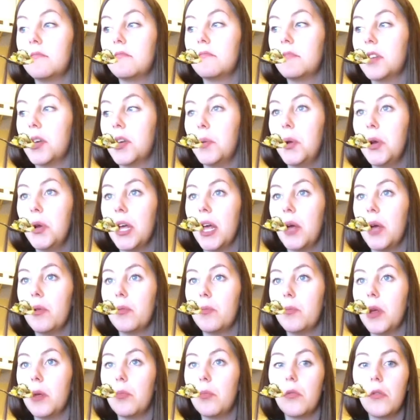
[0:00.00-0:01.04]
communicate with
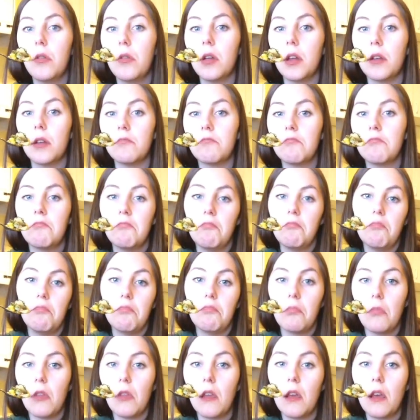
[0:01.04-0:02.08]
people, and
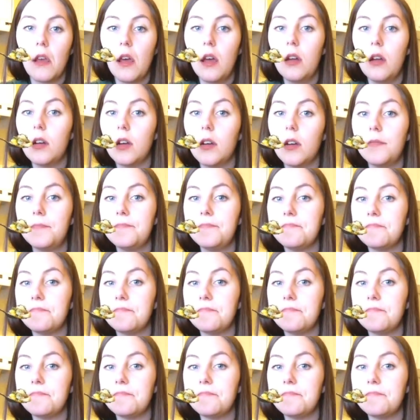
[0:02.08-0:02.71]
I don't know,